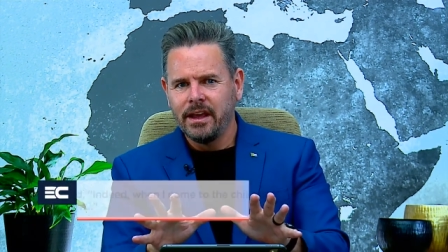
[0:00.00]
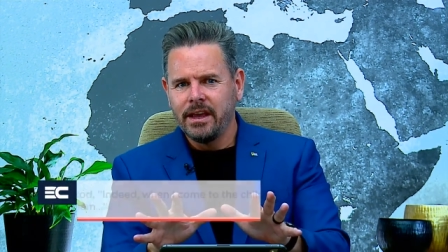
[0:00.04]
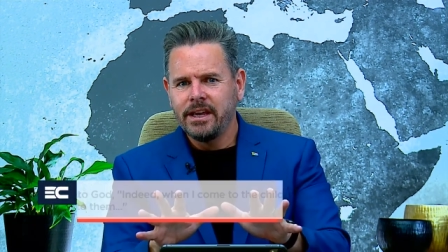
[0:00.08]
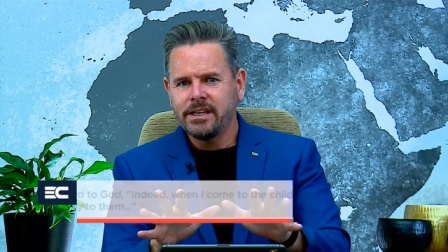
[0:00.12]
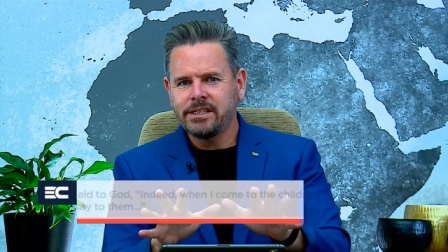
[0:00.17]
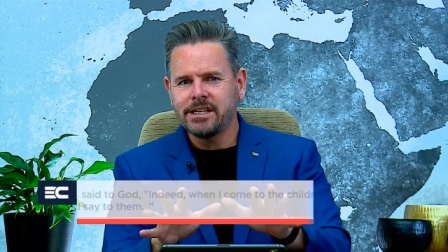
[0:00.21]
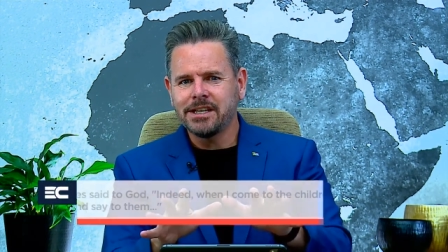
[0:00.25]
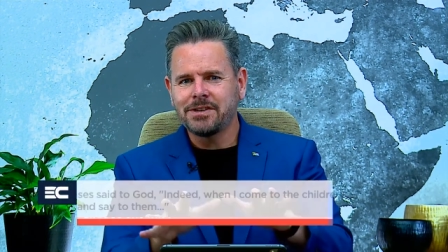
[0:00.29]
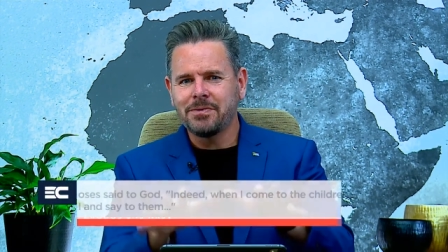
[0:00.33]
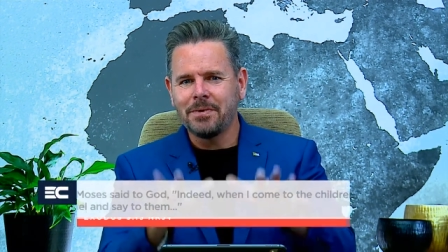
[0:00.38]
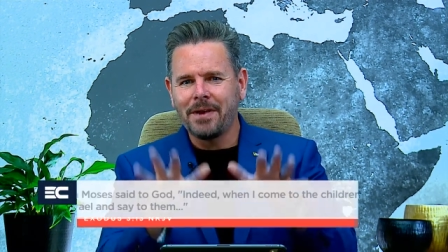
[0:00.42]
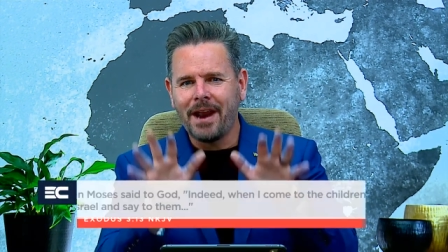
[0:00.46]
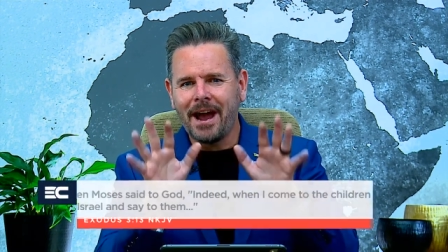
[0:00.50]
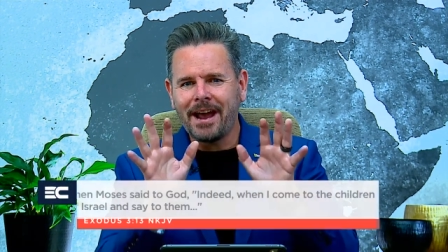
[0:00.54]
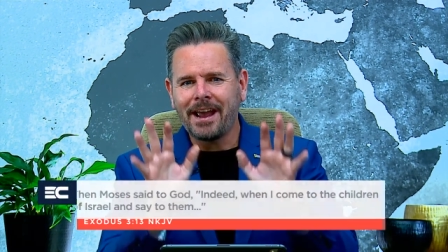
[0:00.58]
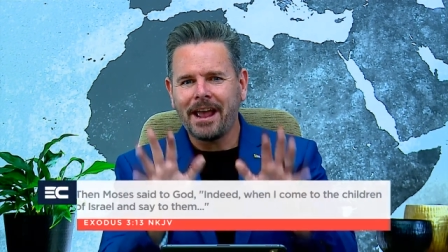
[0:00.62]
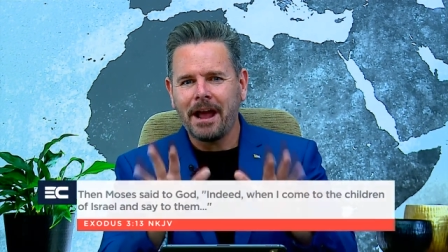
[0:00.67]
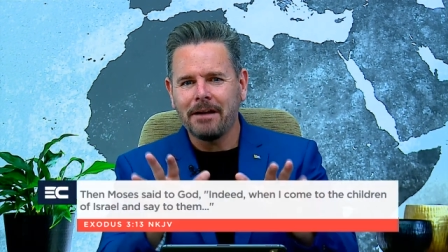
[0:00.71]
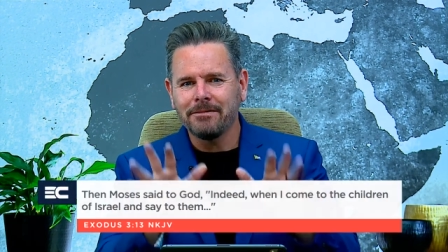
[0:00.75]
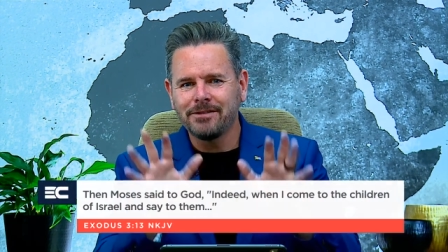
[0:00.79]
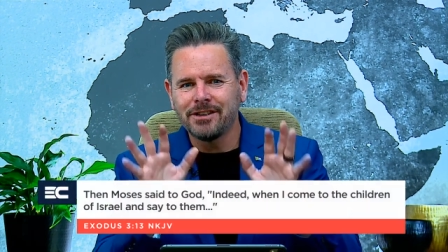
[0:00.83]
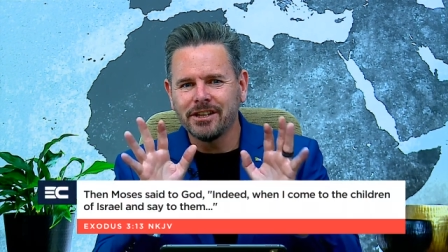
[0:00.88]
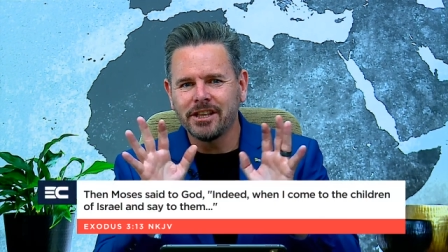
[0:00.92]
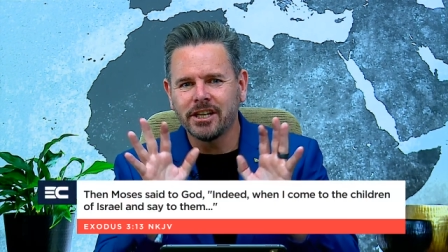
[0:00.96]
He says, When I
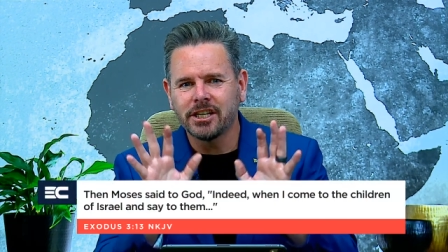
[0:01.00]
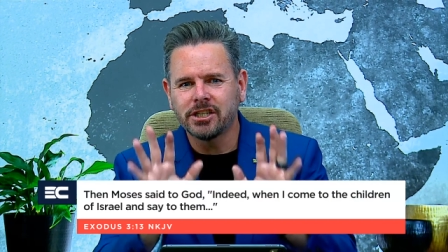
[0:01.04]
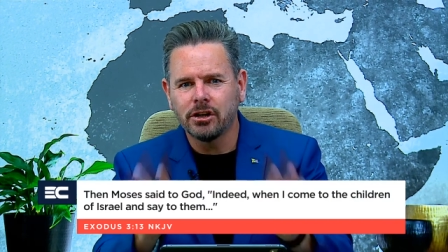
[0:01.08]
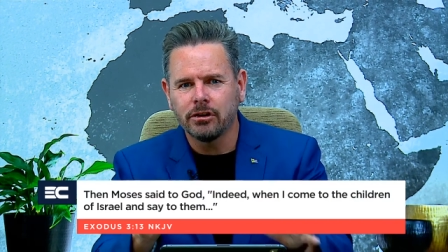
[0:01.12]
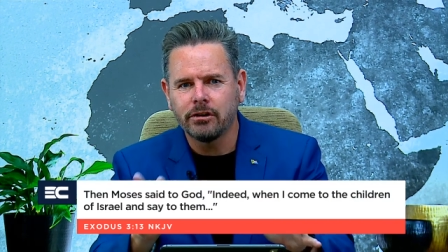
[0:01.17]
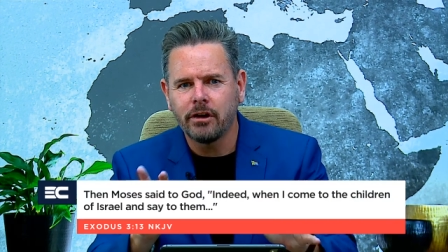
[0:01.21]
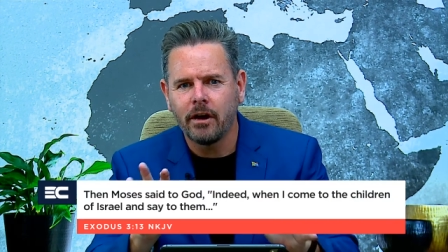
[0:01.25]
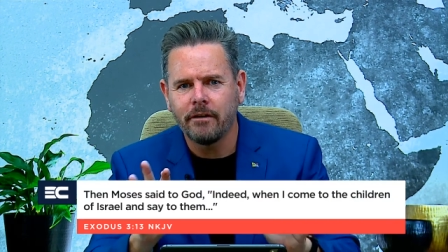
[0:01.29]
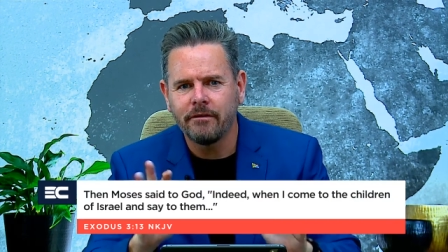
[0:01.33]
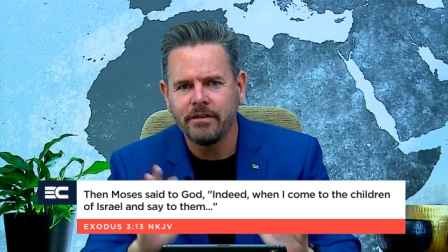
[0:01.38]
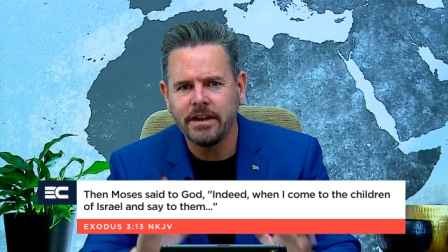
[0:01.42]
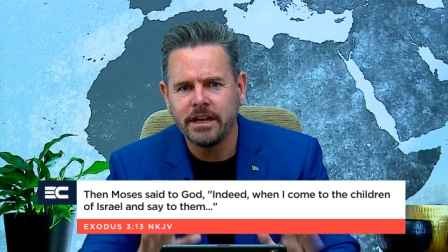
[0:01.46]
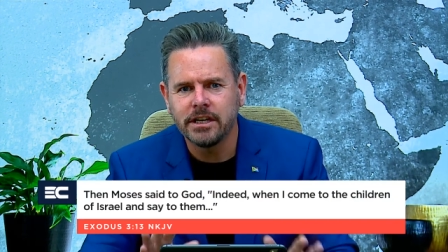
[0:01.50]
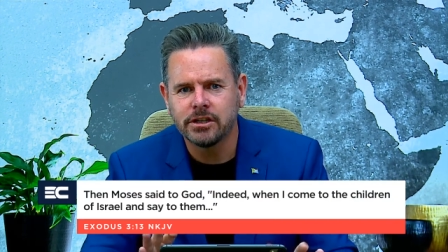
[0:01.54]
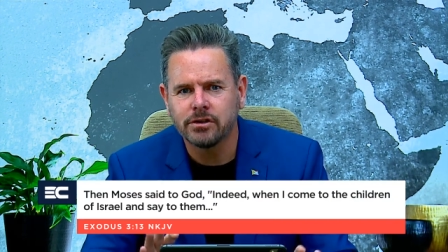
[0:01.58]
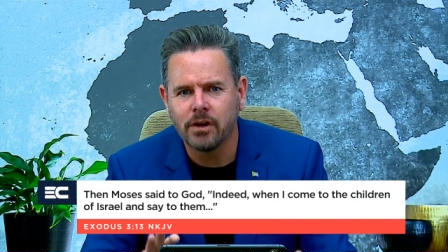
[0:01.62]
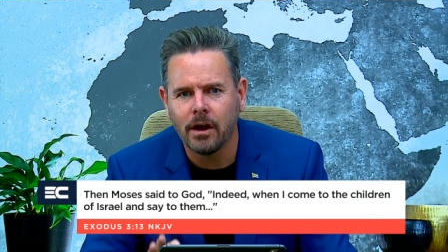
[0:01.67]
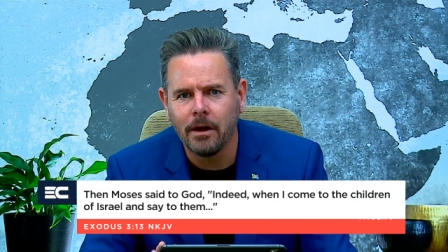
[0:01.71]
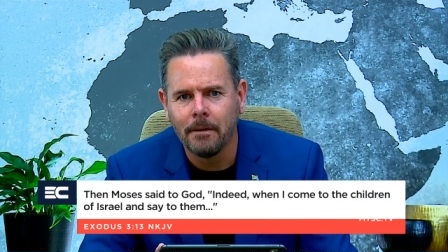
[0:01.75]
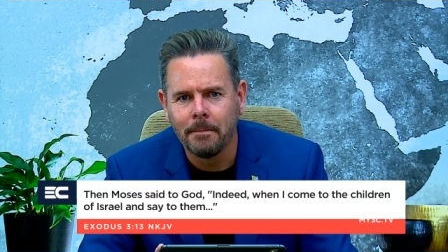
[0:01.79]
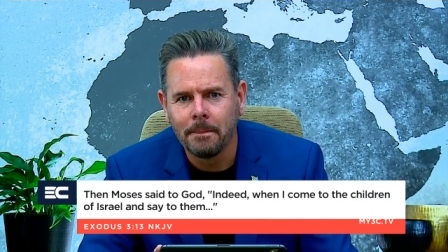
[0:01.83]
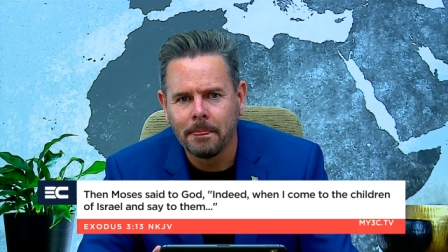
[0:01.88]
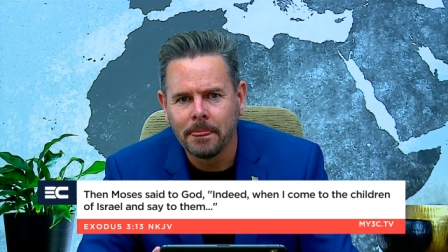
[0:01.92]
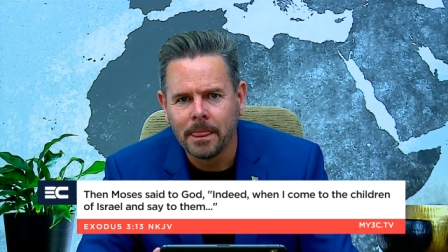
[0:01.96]
come to the children of
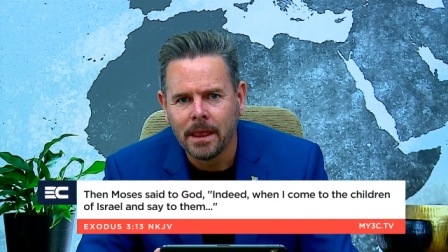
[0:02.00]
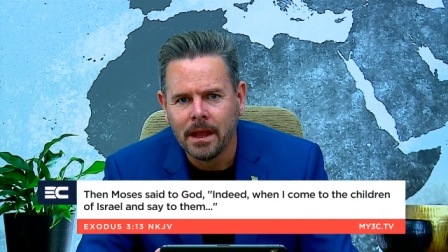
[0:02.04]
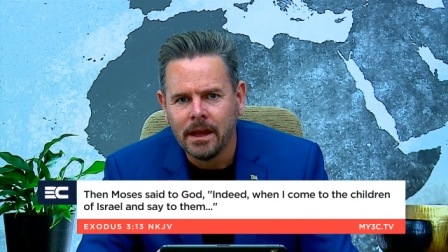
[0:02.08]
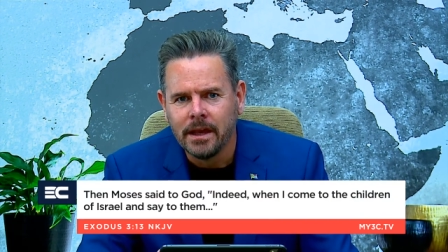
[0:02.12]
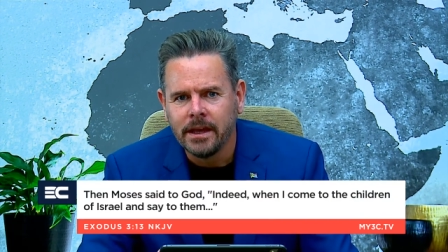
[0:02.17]
Israel,